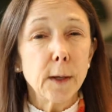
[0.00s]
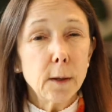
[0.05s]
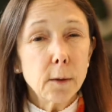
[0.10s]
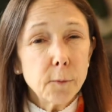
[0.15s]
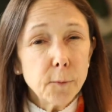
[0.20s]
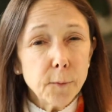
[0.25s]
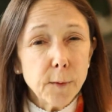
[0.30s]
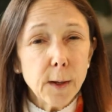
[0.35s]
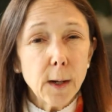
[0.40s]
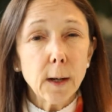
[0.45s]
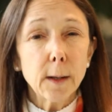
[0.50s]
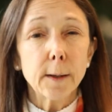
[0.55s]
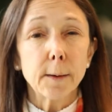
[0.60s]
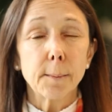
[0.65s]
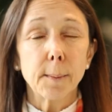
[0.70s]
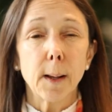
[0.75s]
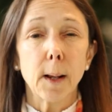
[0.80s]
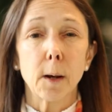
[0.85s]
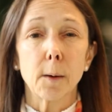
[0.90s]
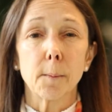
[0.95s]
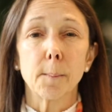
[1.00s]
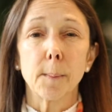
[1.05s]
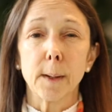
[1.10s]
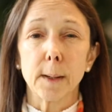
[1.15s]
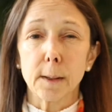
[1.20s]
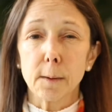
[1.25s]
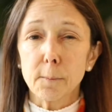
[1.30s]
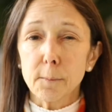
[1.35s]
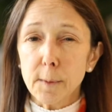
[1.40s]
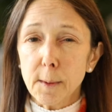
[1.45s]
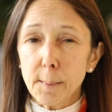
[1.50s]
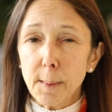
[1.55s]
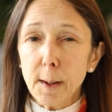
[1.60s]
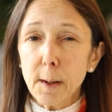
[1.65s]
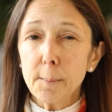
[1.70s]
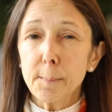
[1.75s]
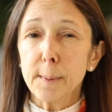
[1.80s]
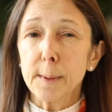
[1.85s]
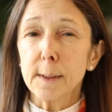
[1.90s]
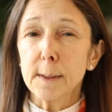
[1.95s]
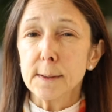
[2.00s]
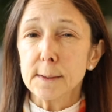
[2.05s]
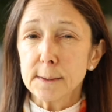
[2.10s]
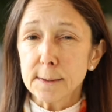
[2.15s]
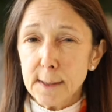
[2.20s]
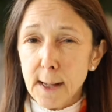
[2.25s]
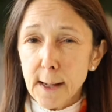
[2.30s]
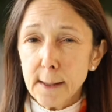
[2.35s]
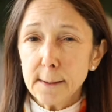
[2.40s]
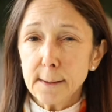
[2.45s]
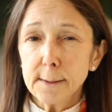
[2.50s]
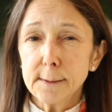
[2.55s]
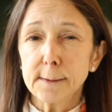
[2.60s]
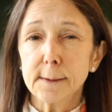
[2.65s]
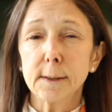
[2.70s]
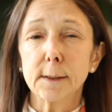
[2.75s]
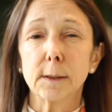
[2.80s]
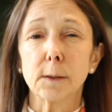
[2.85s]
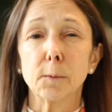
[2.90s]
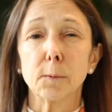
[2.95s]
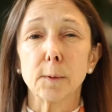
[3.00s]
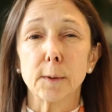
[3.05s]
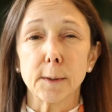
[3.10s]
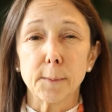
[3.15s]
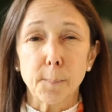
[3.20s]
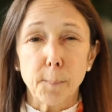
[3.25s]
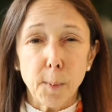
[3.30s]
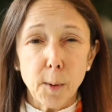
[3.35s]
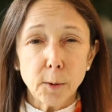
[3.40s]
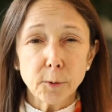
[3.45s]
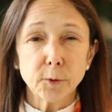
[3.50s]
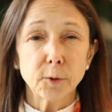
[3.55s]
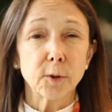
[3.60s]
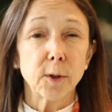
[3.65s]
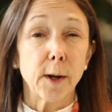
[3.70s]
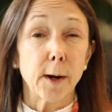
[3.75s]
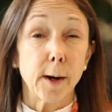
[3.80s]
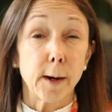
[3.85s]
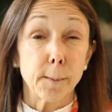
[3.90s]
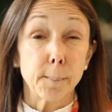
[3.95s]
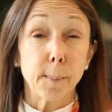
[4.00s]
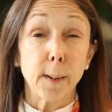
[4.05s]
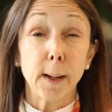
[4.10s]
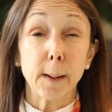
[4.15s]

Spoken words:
infill development inside the city with the plots that are